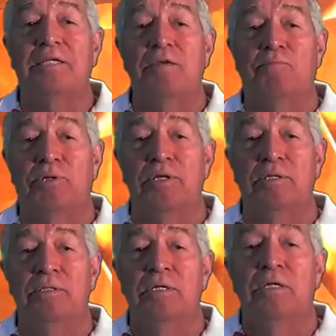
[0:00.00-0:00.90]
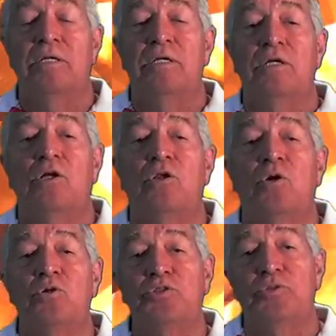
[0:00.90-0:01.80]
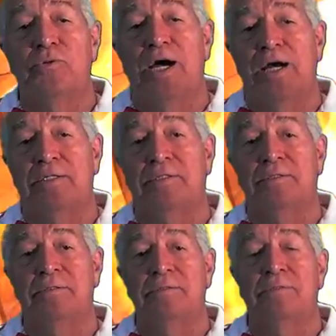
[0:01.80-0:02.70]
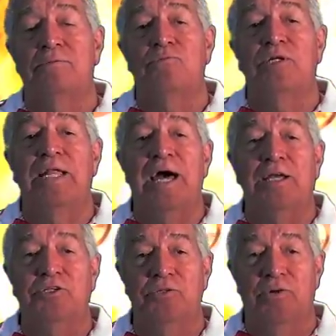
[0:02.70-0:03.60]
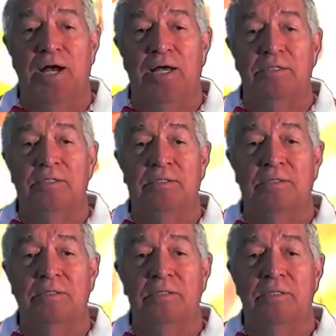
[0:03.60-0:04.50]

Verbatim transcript: deeply. Close your eyes. Relax your eyes.